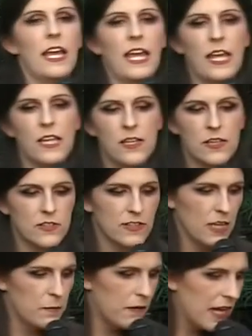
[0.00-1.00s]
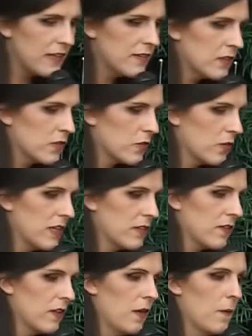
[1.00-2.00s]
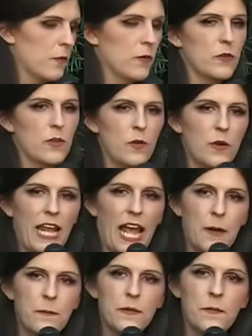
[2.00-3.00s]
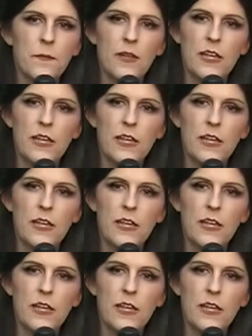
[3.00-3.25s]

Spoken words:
And in my district, you know what happened?